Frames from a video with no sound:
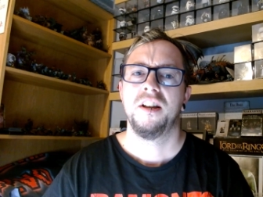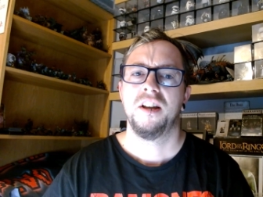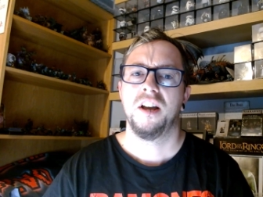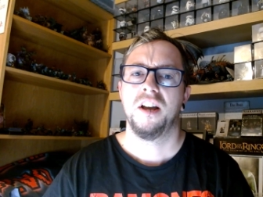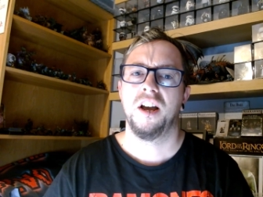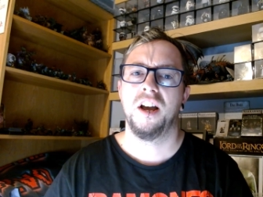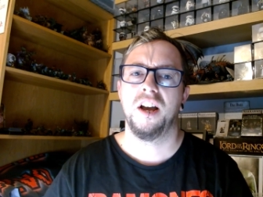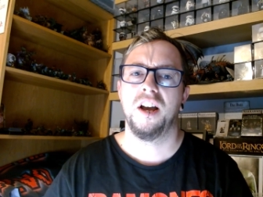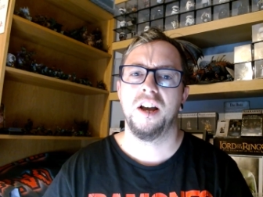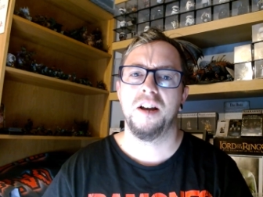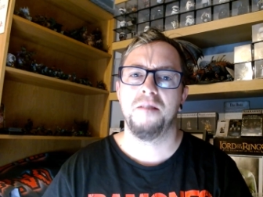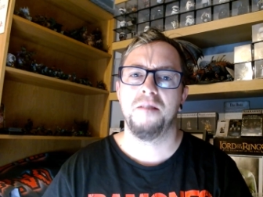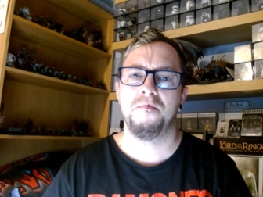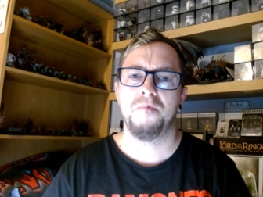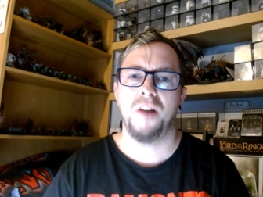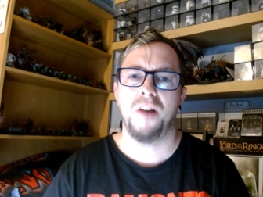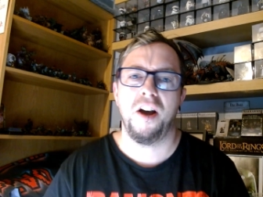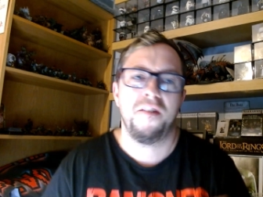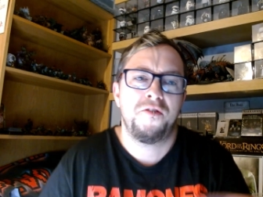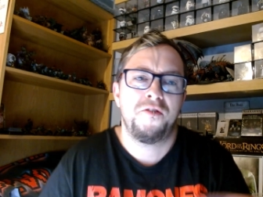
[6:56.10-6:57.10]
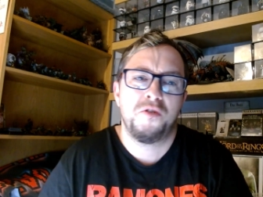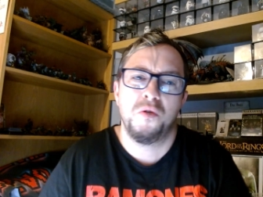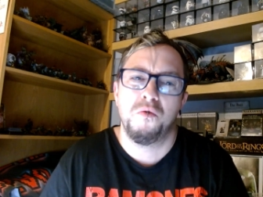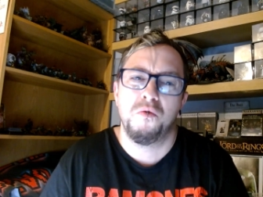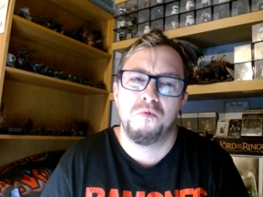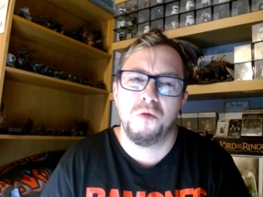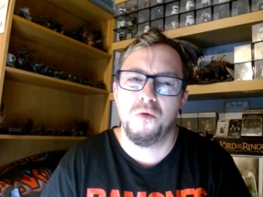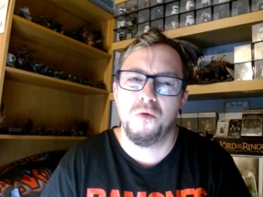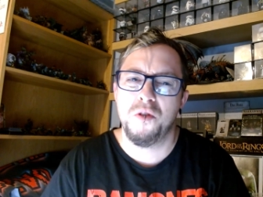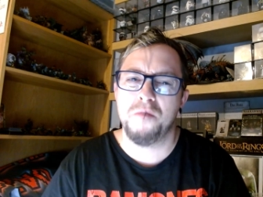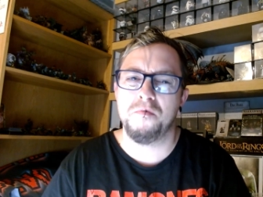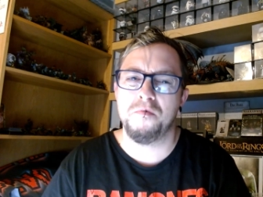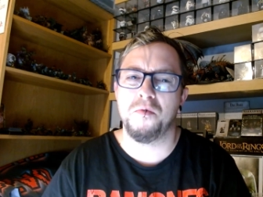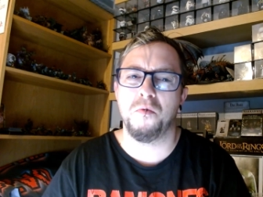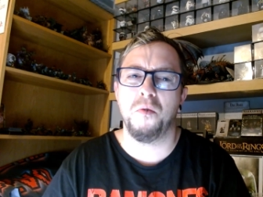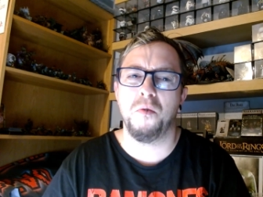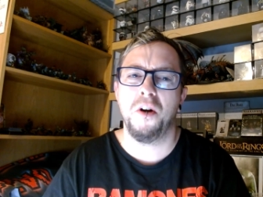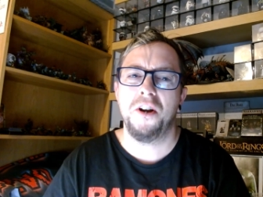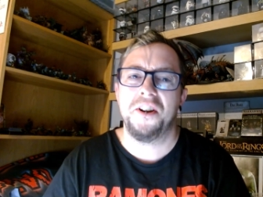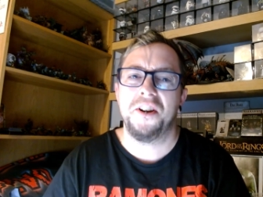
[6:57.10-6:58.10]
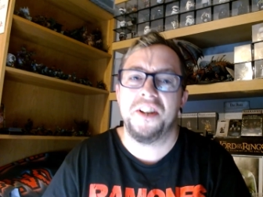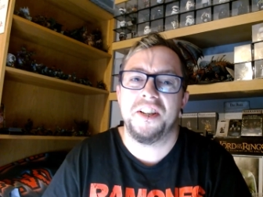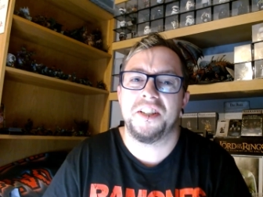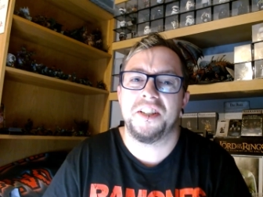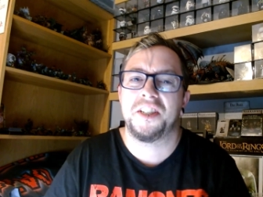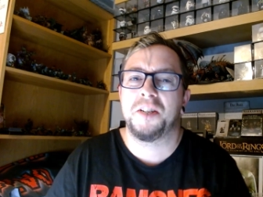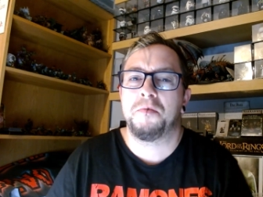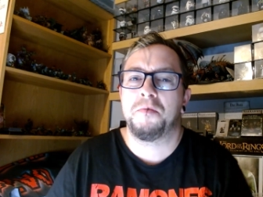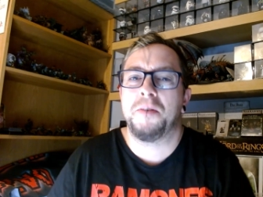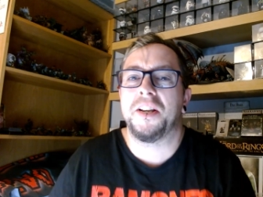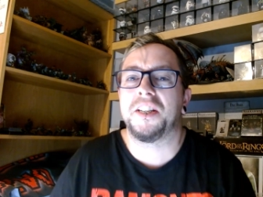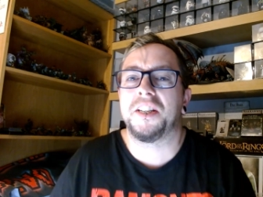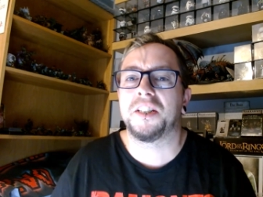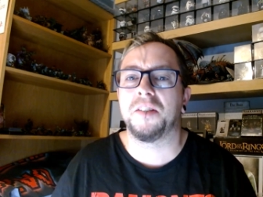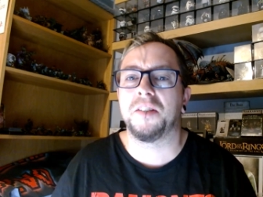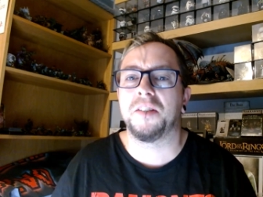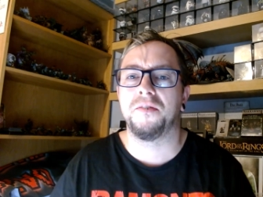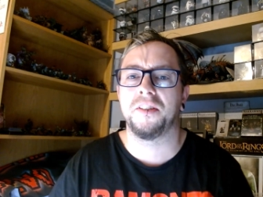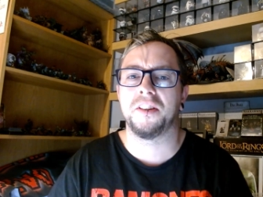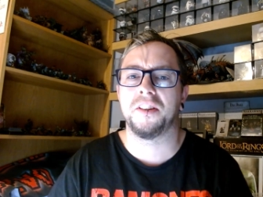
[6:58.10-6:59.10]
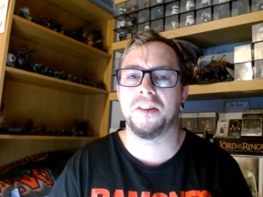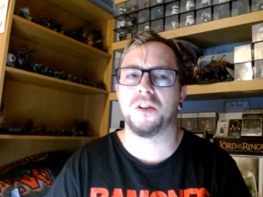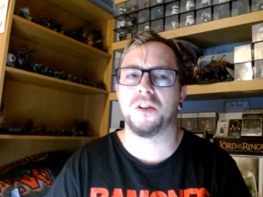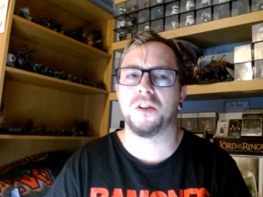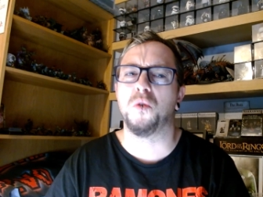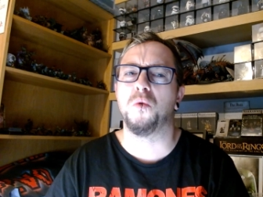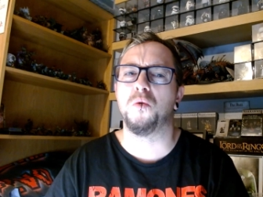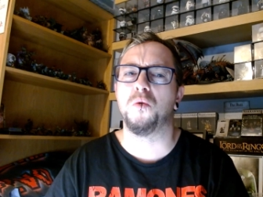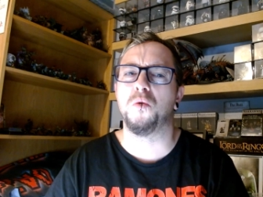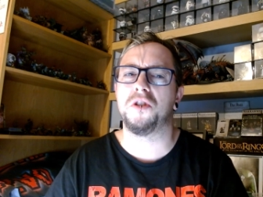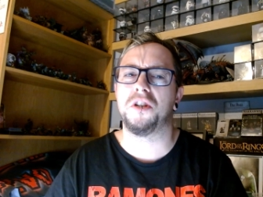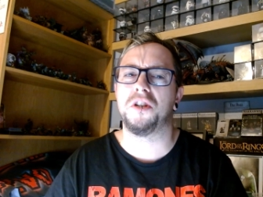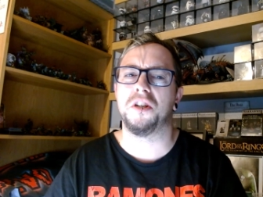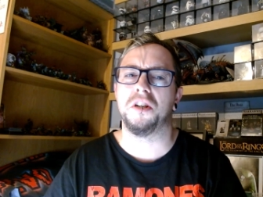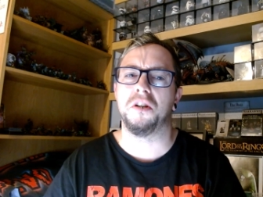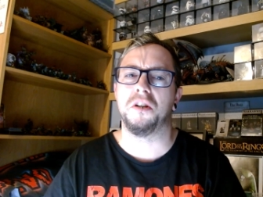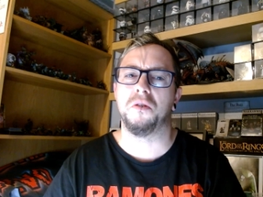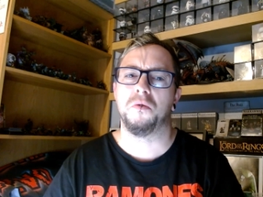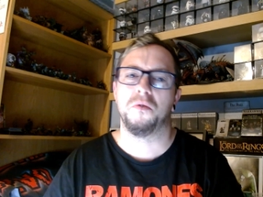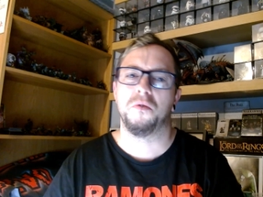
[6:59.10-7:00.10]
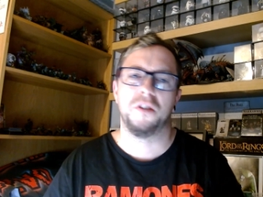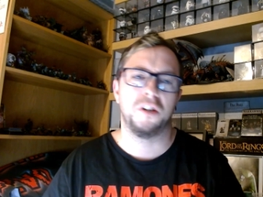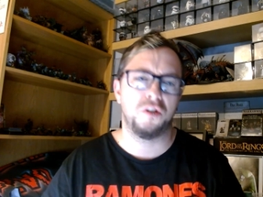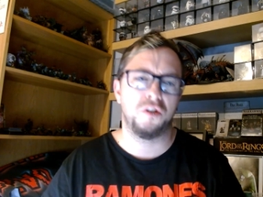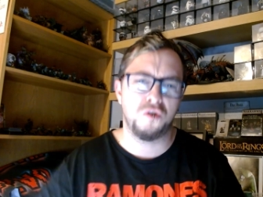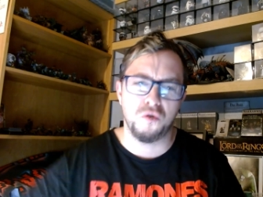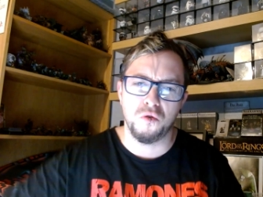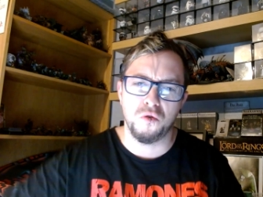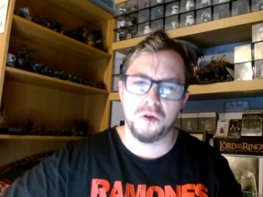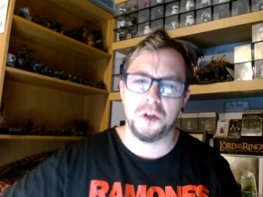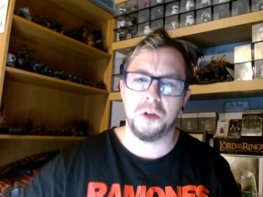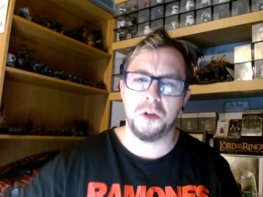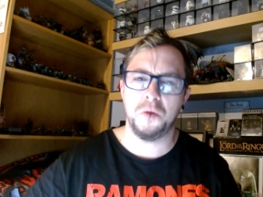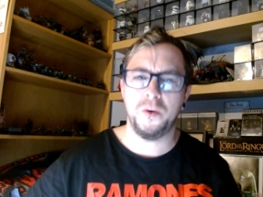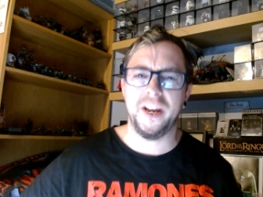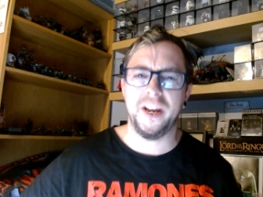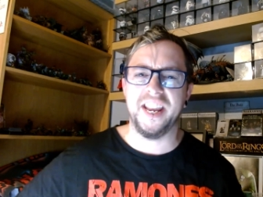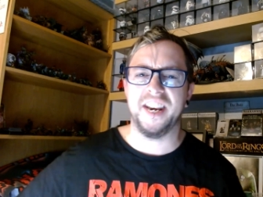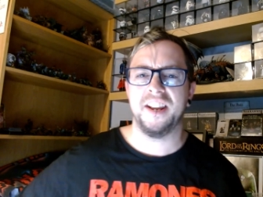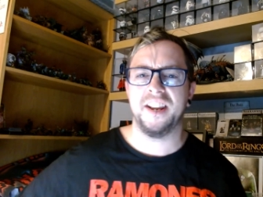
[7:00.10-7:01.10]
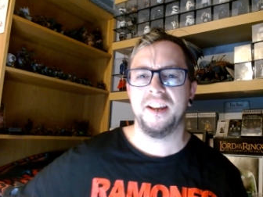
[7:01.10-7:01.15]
After all, rule number 1 is to pick something that calls to you, that draws you in